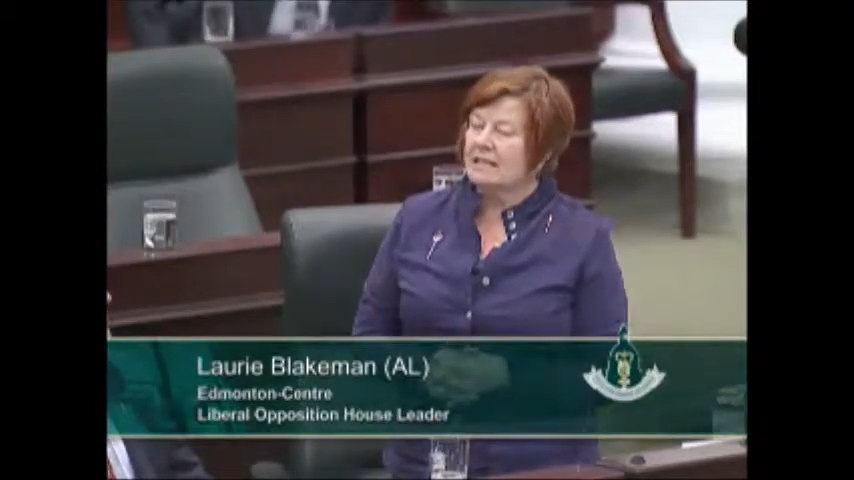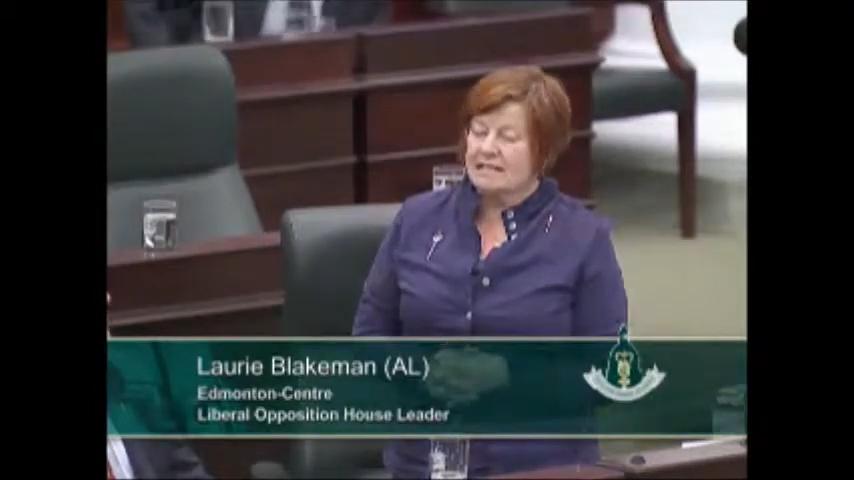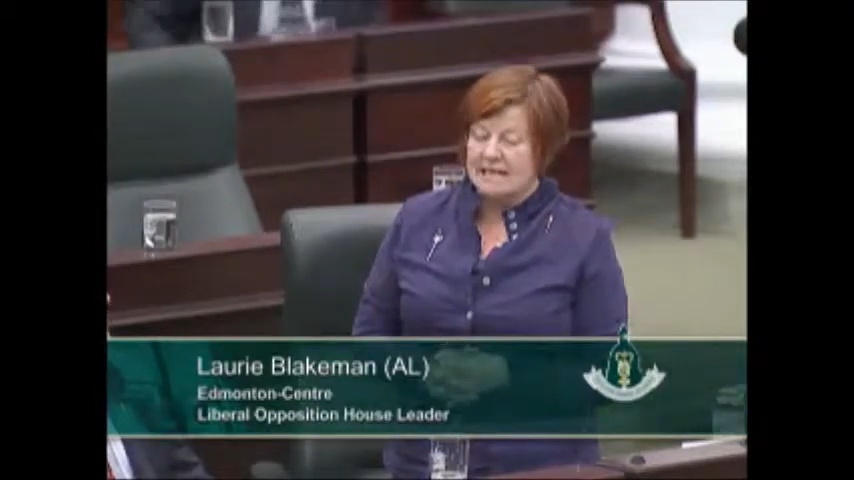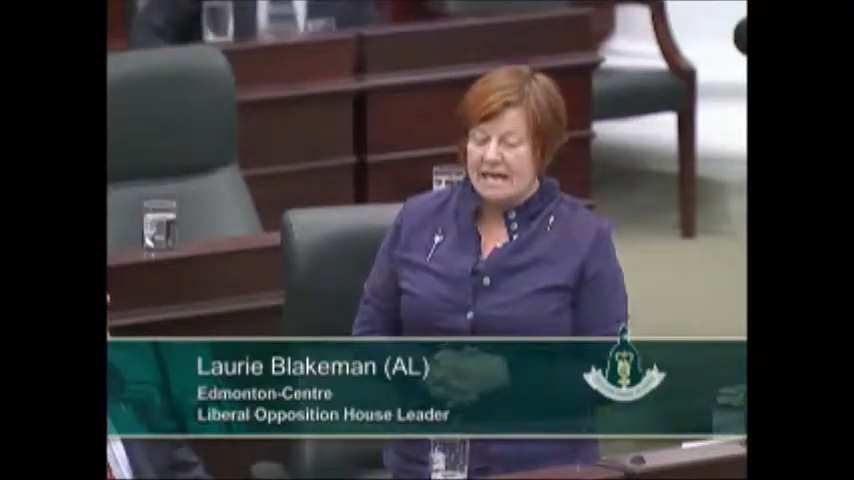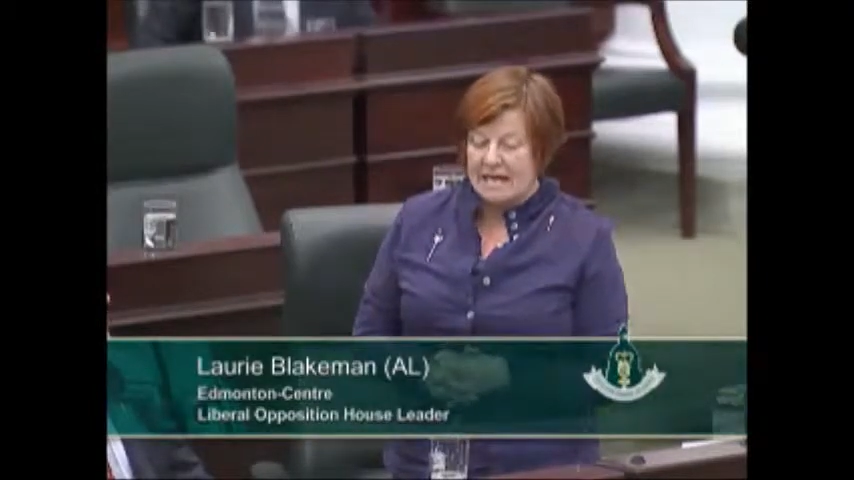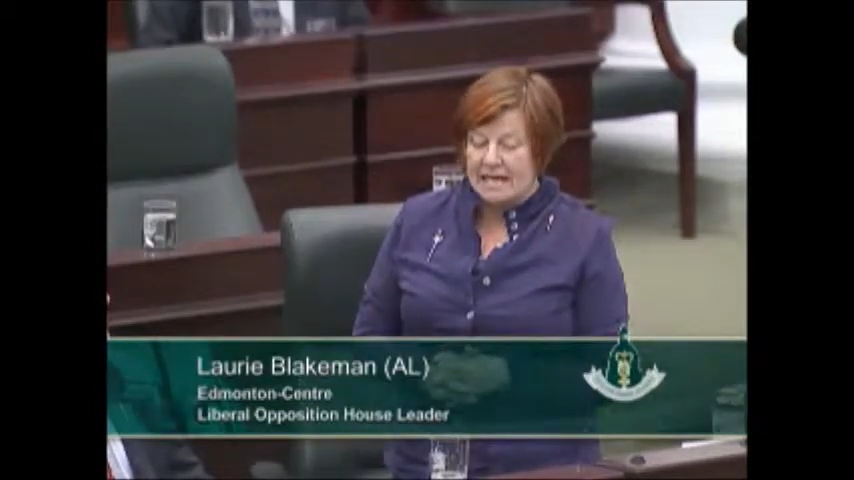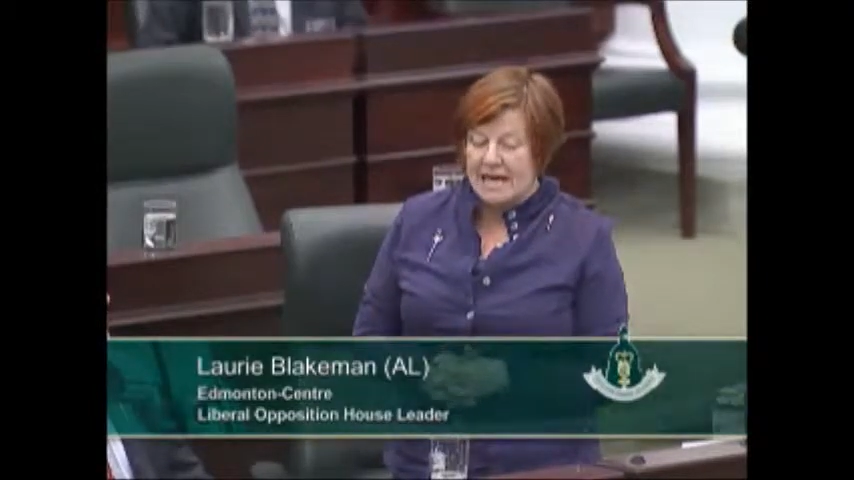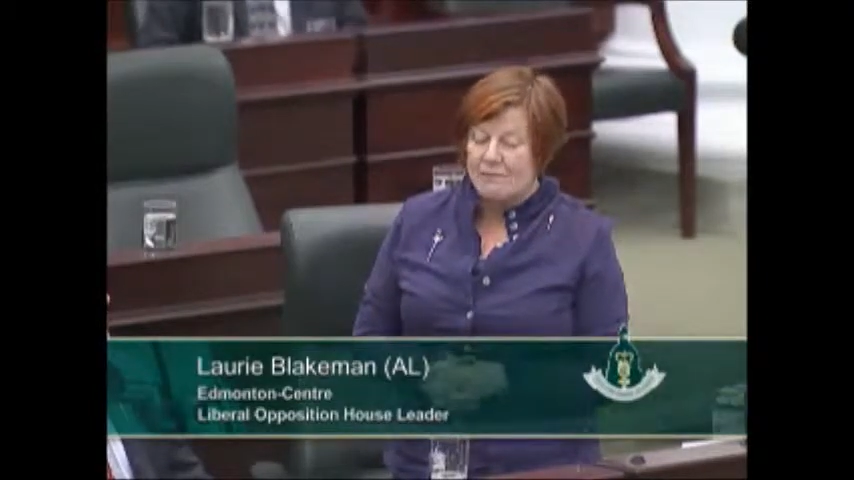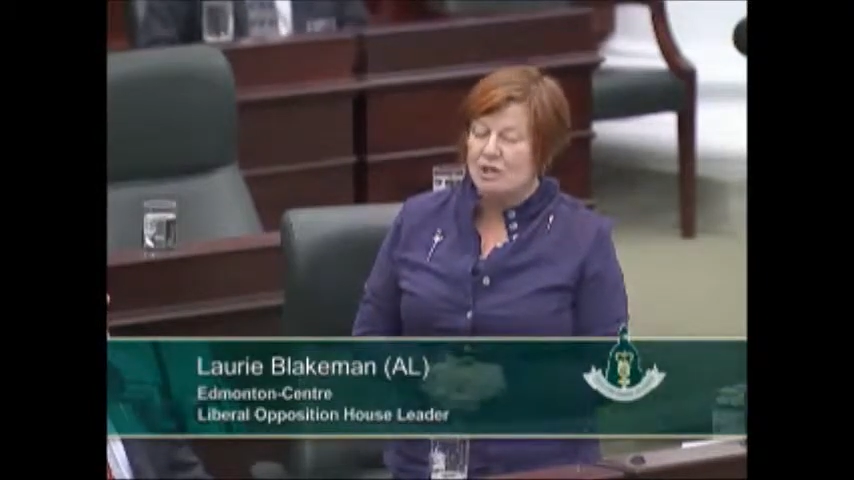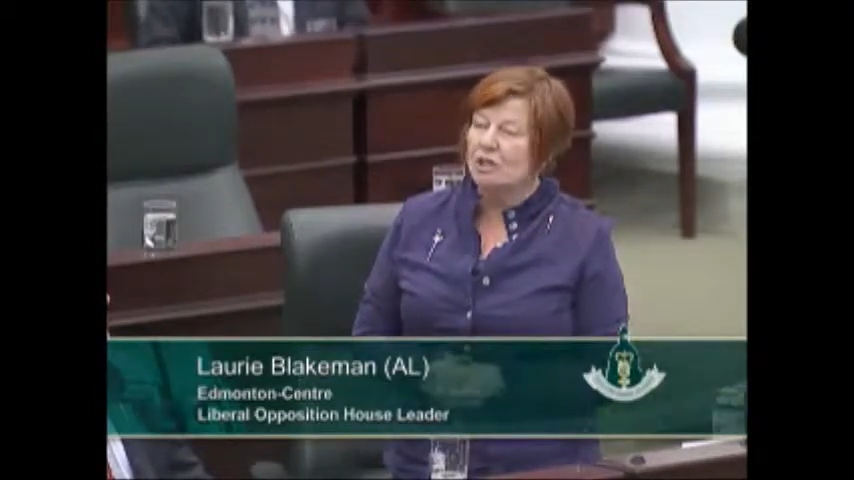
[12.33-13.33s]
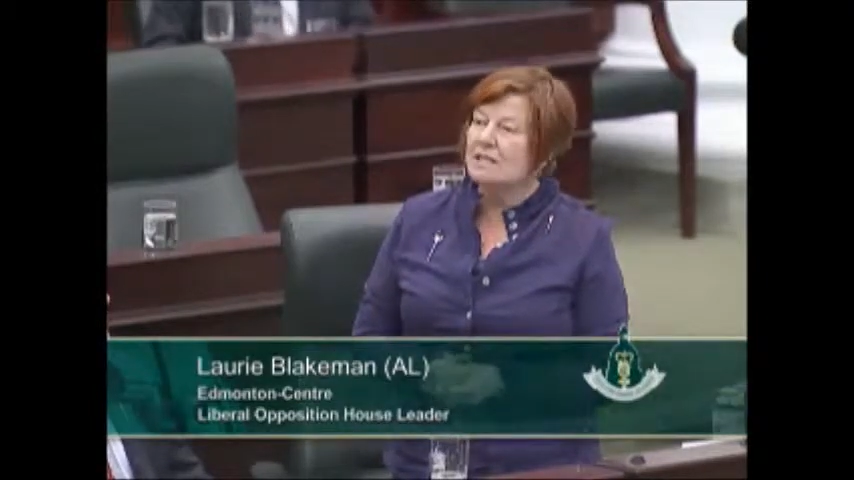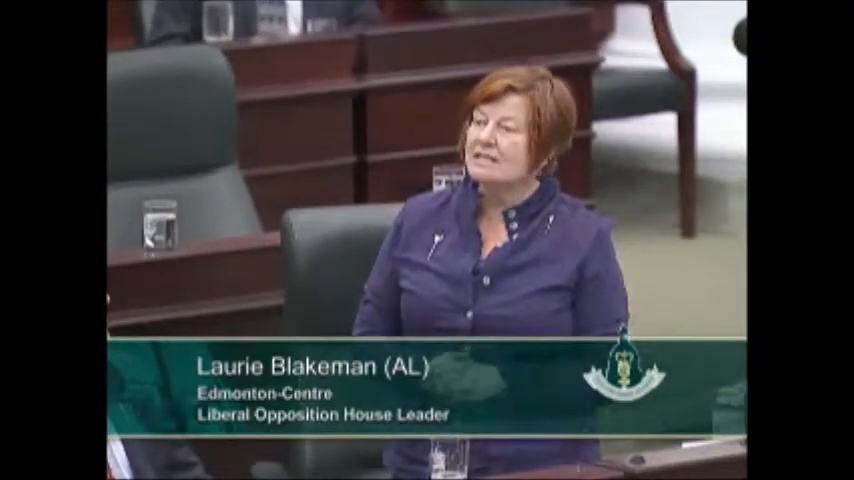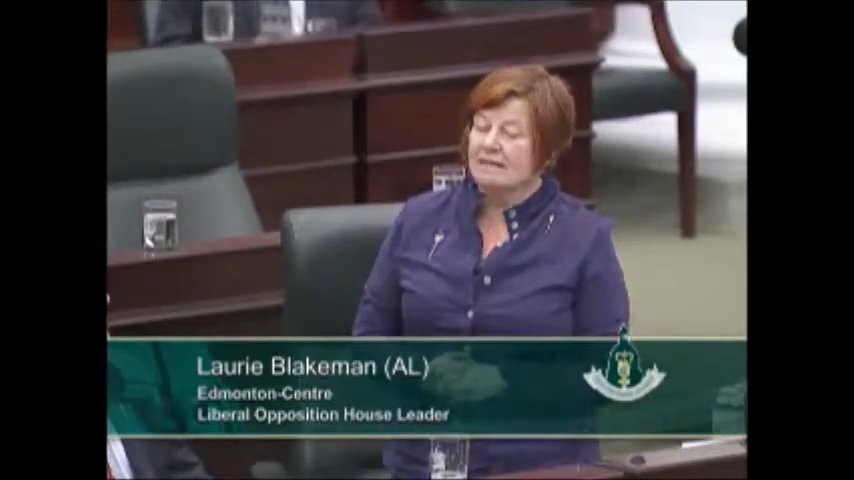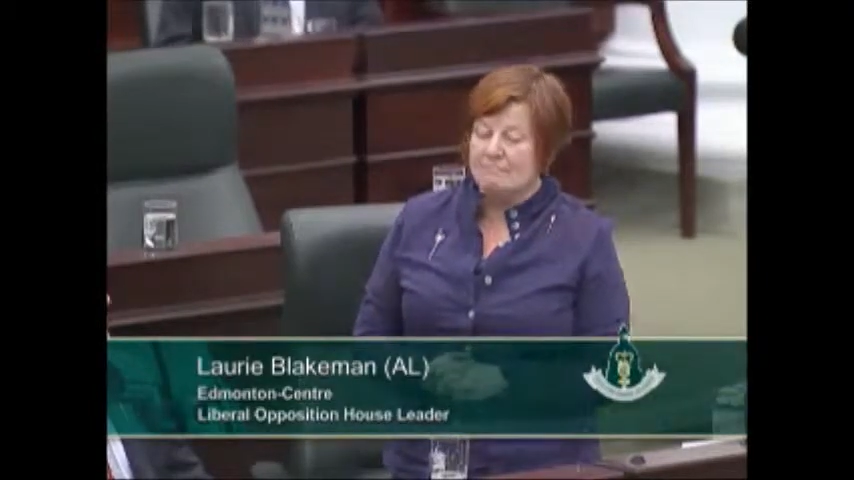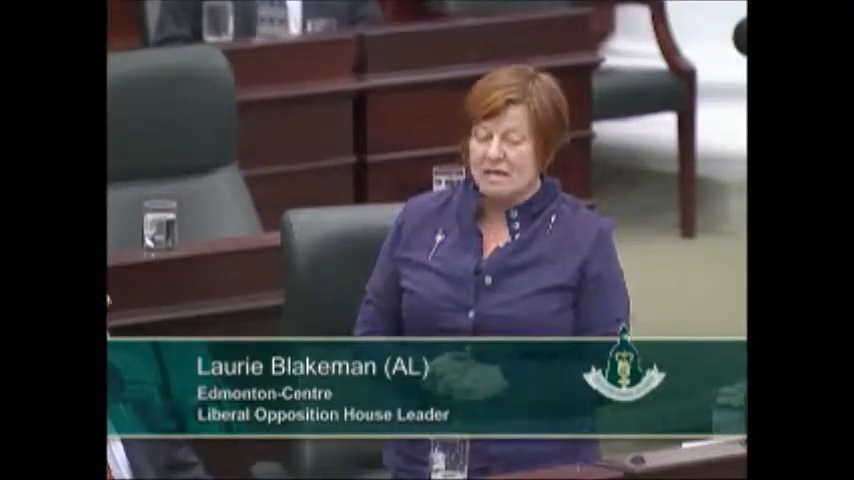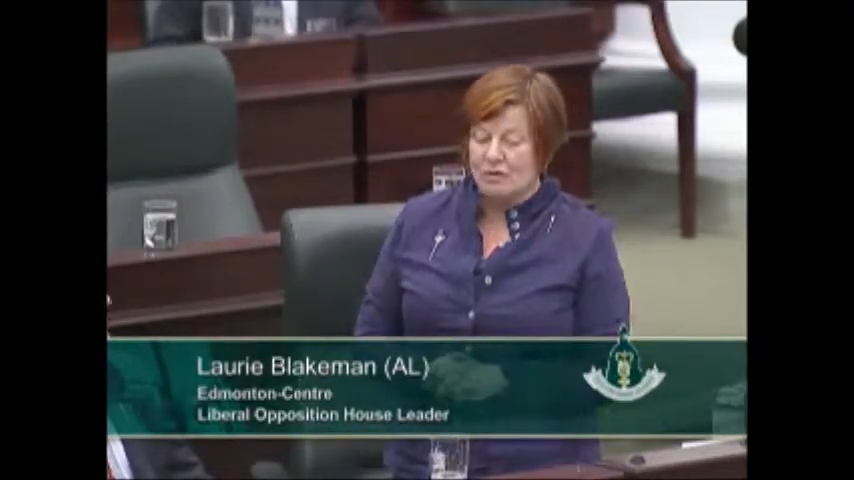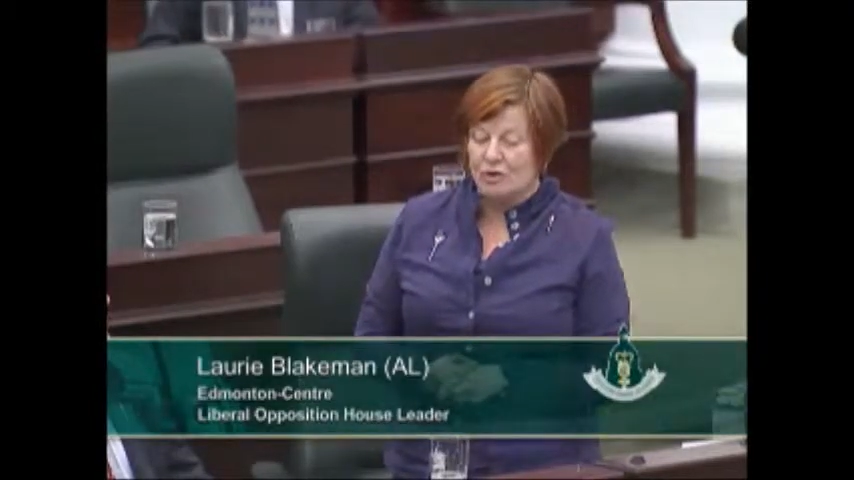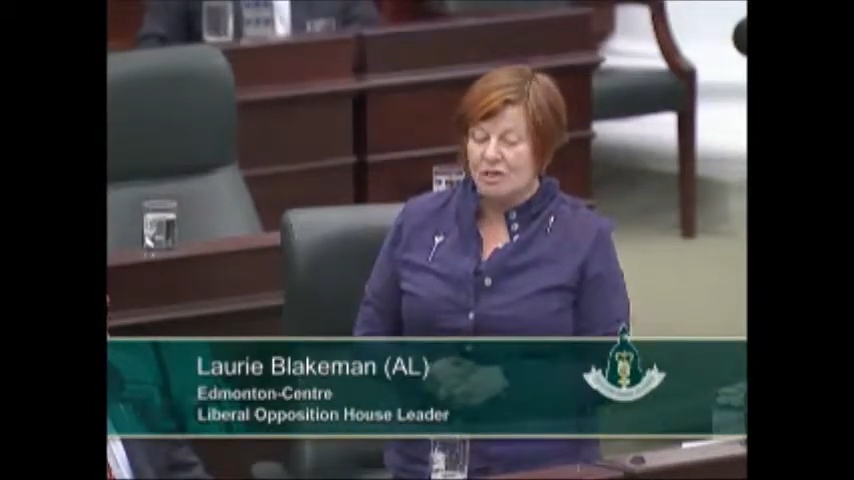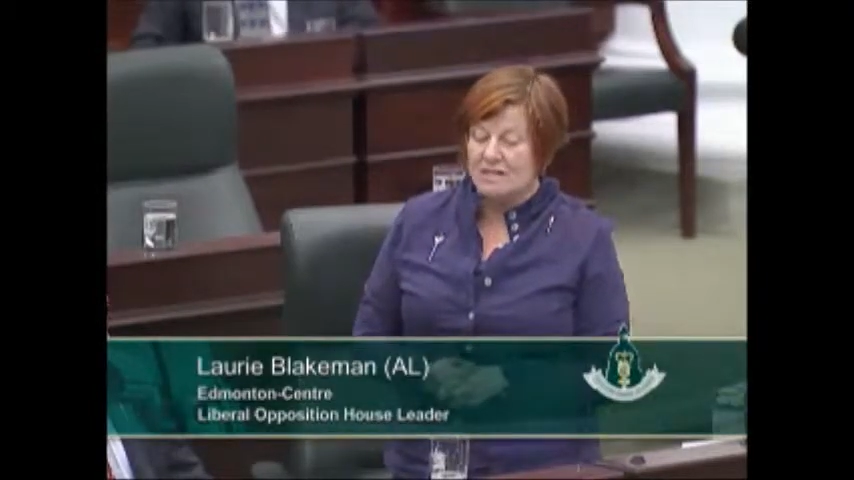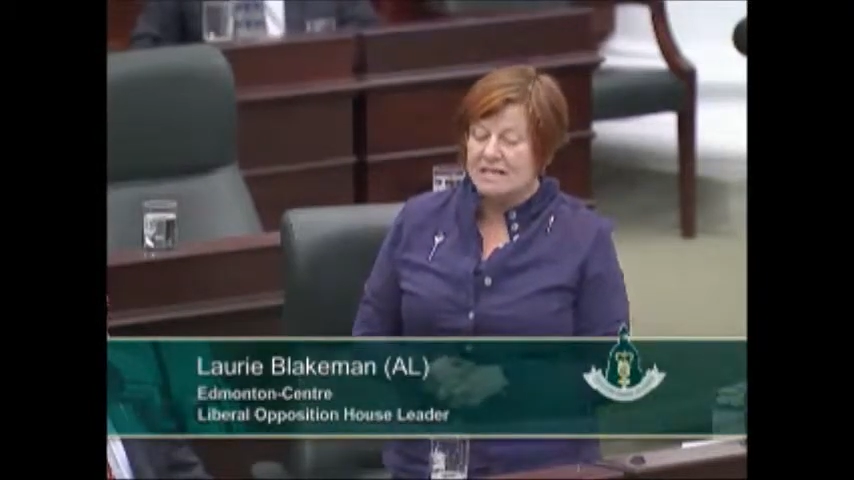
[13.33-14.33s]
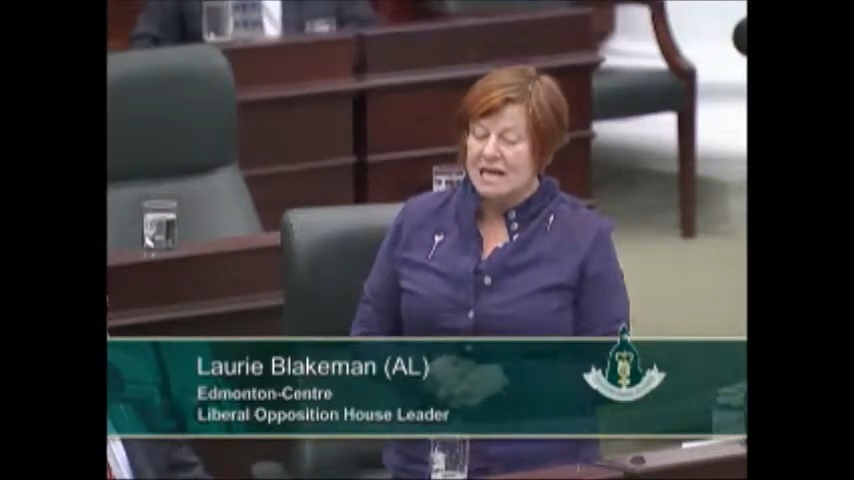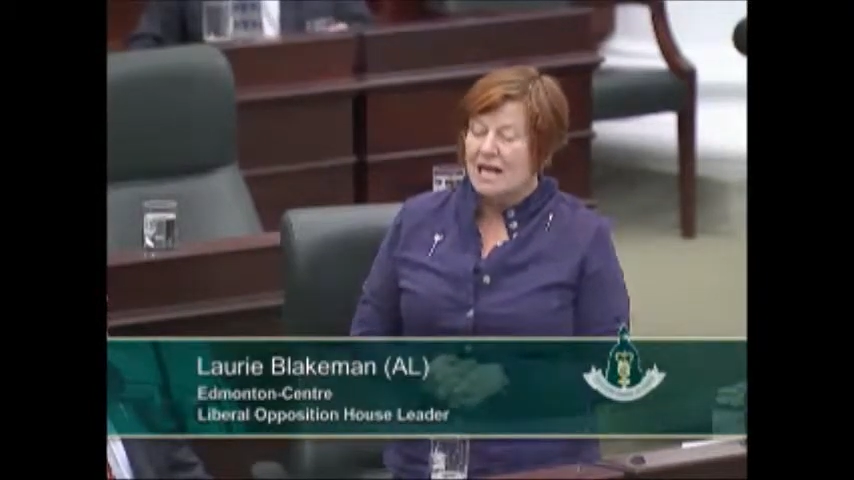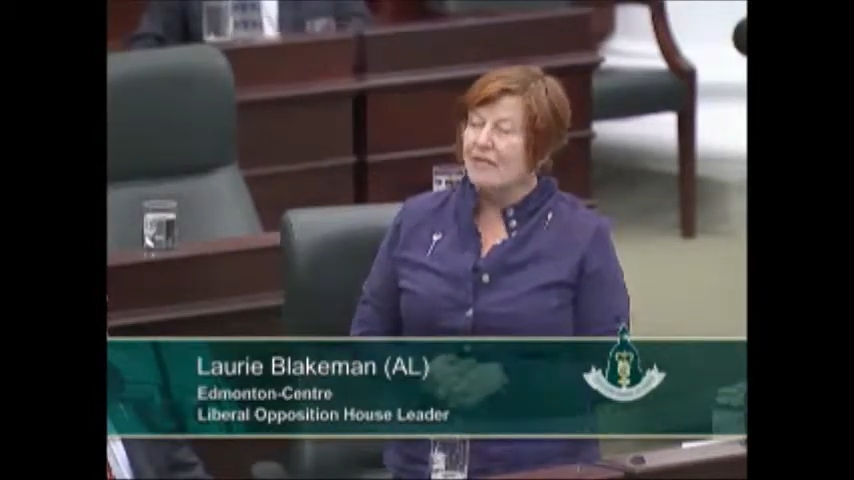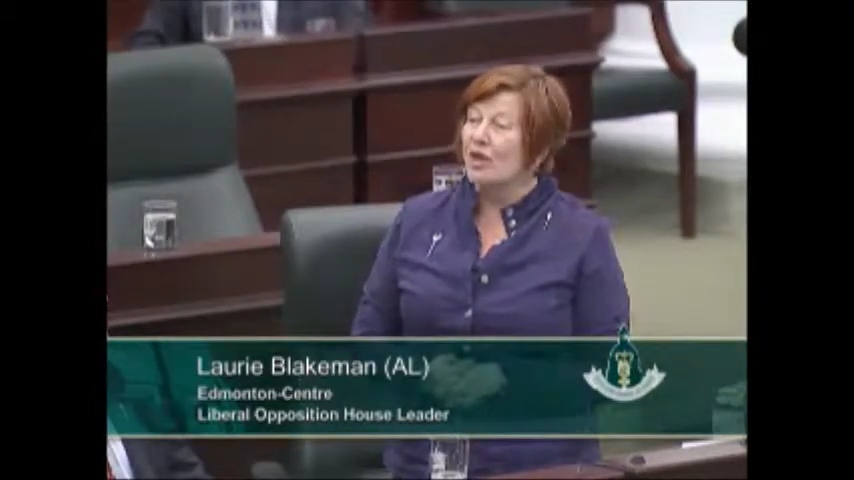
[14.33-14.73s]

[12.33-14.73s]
containing chemicals and minerals